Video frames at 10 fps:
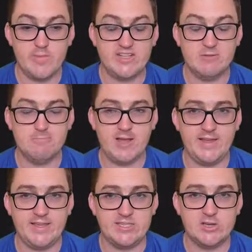We did
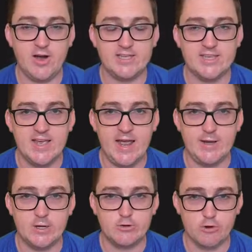play these guys
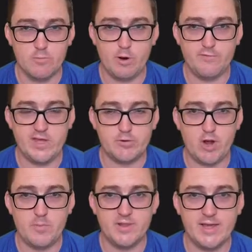in a group of the
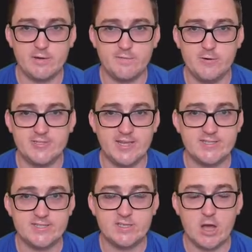Europa League a few
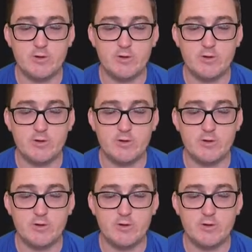seasons ago,